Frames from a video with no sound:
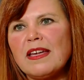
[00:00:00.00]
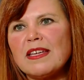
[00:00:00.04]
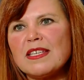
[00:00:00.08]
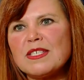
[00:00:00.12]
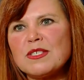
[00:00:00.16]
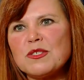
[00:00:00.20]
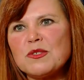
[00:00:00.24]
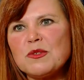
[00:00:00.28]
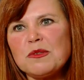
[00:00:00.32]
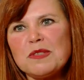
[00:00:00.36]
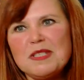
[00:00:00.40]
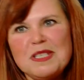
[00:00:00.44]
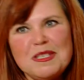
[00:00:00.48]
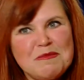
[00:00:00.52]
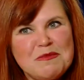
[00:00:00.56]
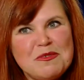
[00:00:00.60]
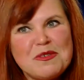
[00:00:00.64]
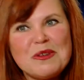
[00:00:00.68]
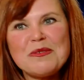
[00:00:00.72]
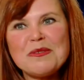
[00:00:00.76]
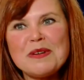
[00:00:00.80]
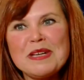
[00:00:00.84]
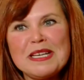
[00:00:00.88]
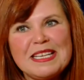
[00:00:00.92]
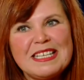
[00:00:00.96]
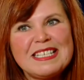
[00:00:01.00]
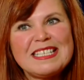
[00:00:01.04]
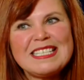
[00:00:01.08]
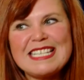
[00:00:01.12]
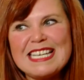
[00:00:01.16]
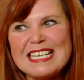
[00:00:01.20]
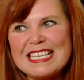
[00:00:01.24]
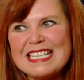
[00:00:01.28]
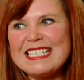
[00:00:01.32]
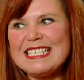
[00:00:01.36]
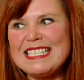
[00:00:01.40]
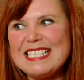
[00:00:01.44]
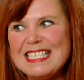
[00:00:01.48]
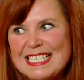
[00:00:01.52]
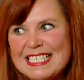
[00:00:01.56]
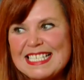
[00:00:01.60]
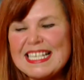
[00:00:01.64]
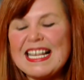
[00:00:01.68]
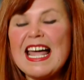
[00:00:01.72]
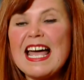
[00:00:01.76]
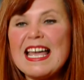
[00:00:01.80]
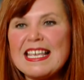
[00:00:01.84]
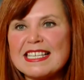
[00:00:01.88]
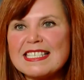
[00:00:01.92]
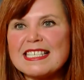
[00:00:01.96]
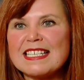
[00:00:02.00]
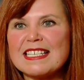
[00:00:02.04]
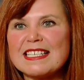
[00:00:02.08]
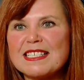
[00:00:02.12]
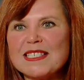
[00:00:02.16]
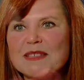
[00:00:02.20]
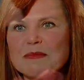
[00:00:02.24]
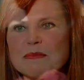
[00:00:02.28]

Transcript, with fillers: is to keep going and taking these classes.